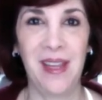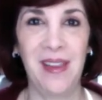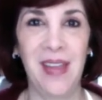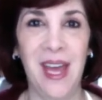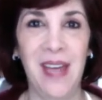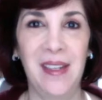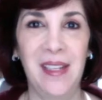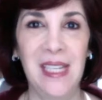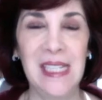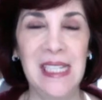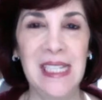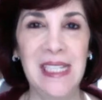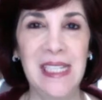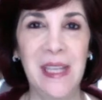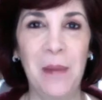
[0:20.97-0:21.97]
that this
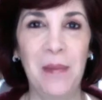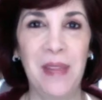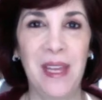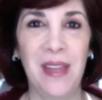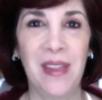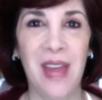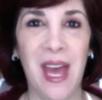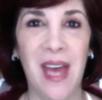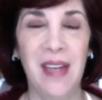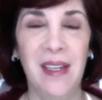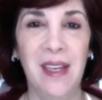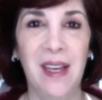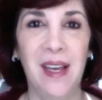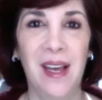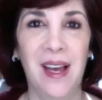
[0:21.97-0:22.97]
is something that
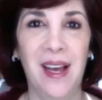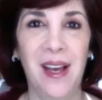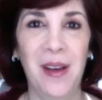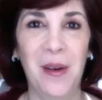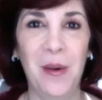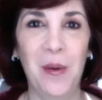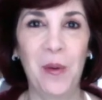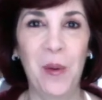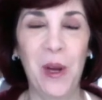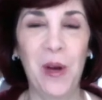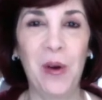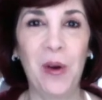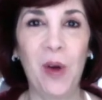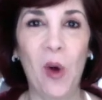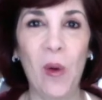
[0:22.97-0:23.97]
we
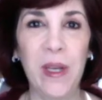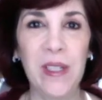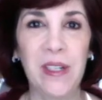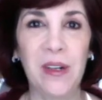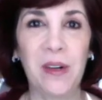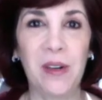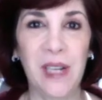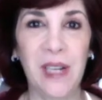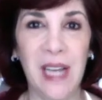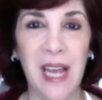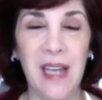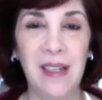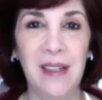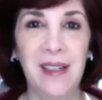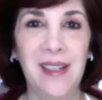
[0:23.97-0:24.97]
are going to
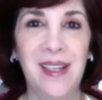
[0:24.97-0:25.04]
create